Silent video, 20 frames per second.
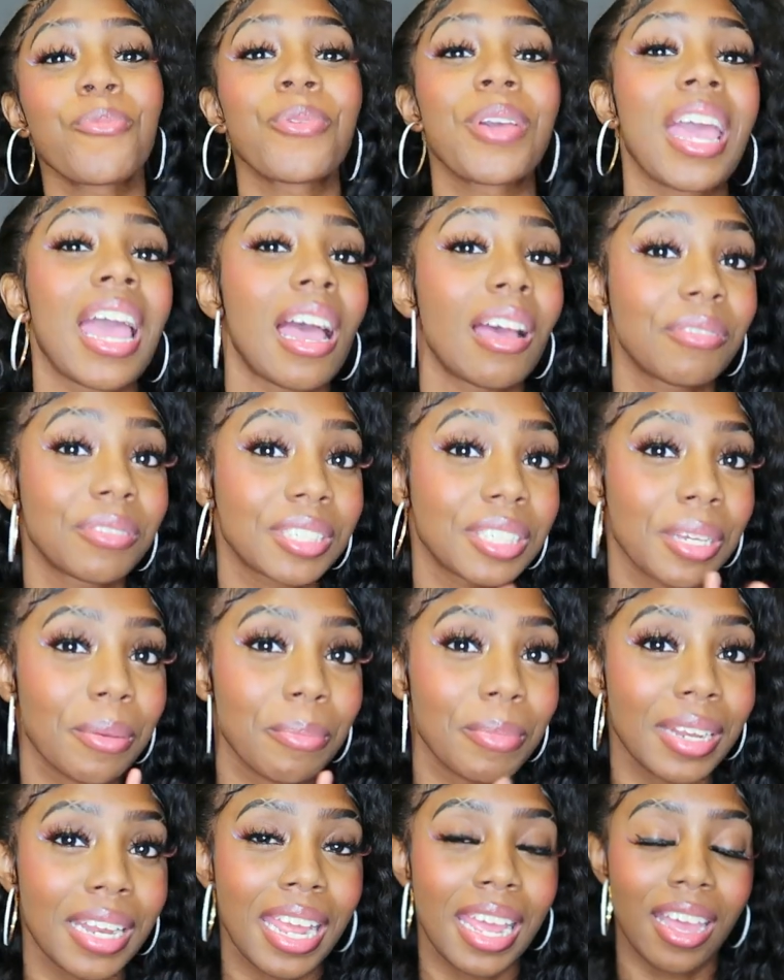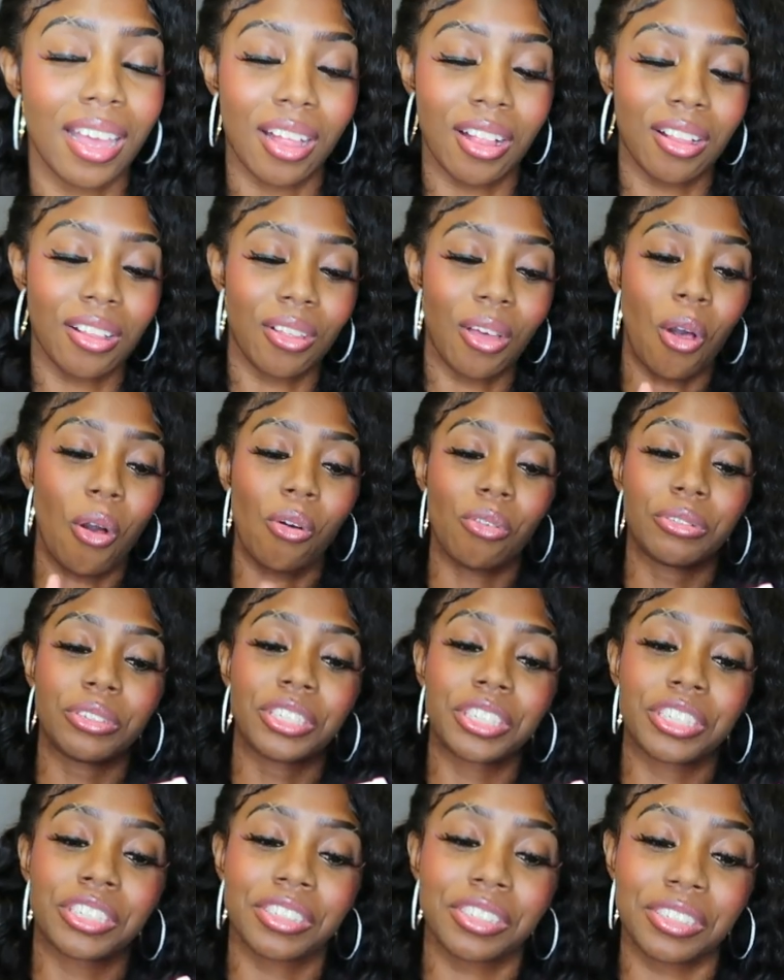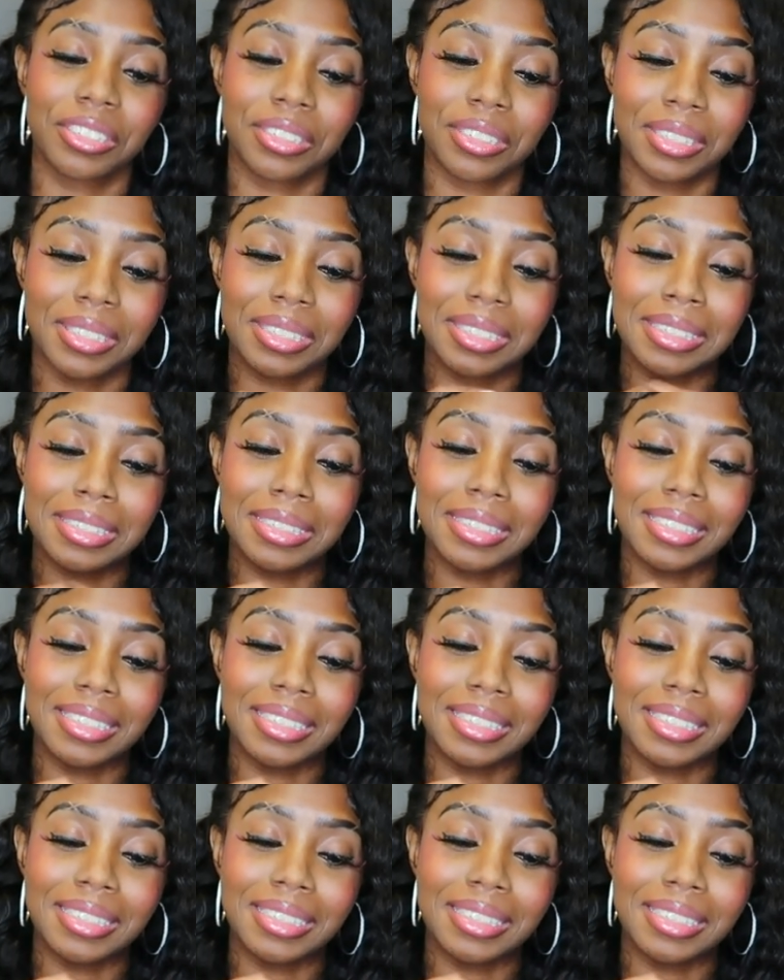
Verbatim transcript: we have some nail holders